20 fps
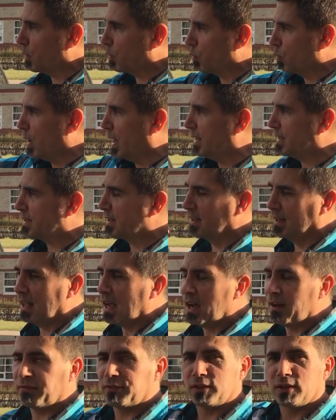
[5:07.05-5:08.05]
right to
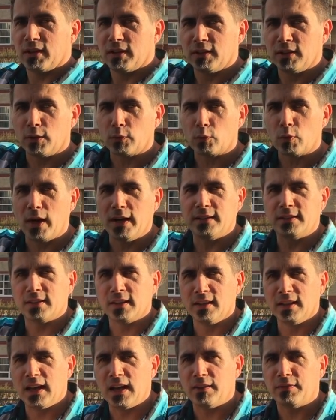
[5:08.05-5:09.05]
left, and then right
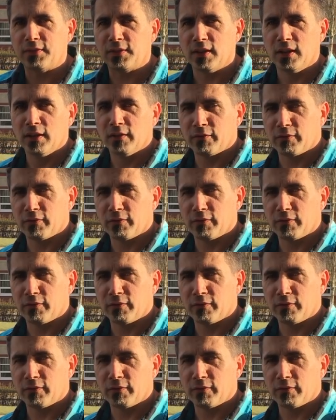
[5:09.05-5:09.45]
to left,